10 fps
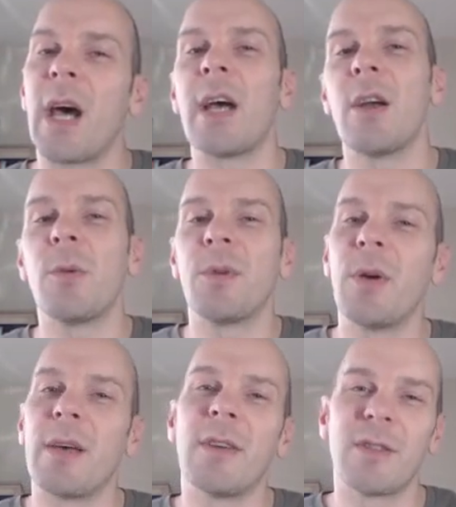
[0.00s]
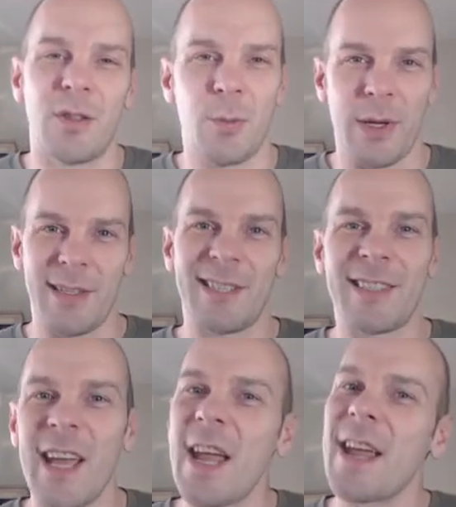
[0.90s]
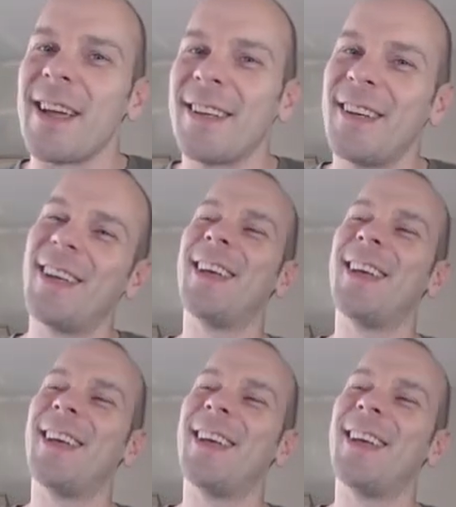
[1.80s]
I hope you have a stupendous day.